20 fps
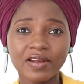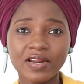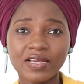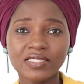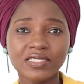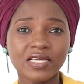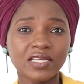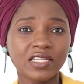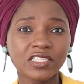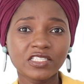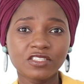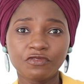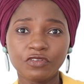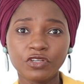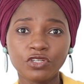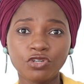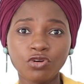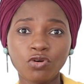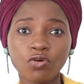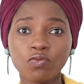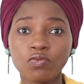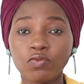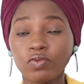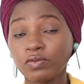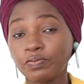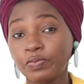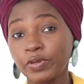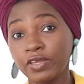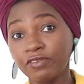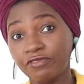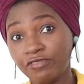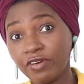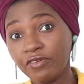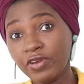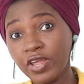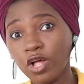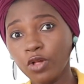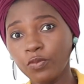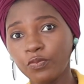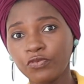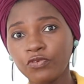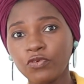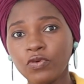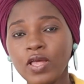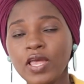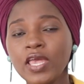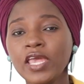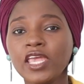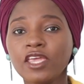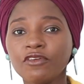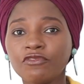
that I said this video will be very helpful